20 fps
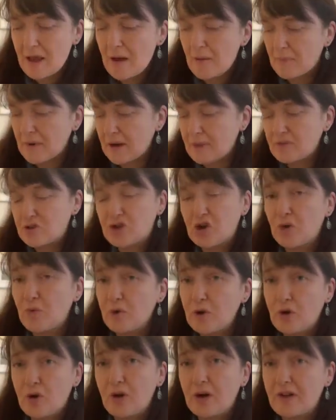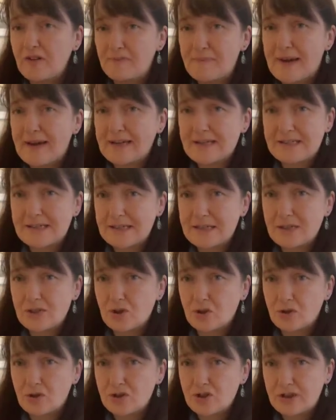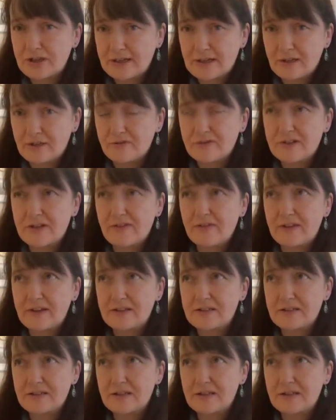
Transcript: But I'm sure we all have magazines on our shelves that